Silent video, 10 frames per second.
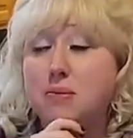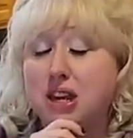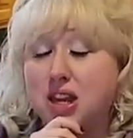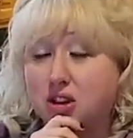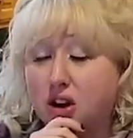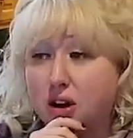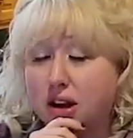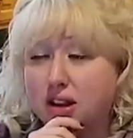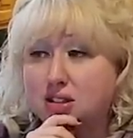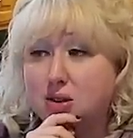being
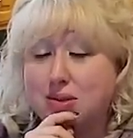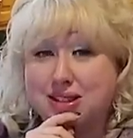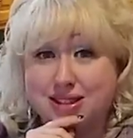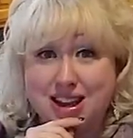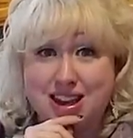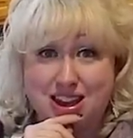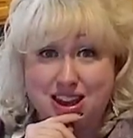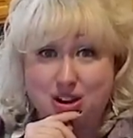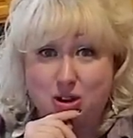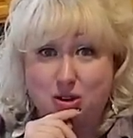gone. So it was like he
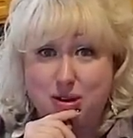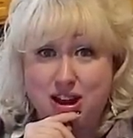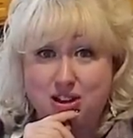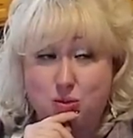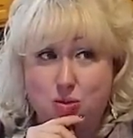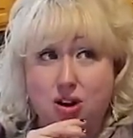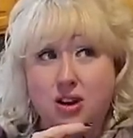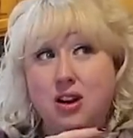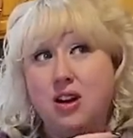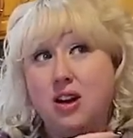had gone back to
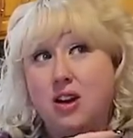work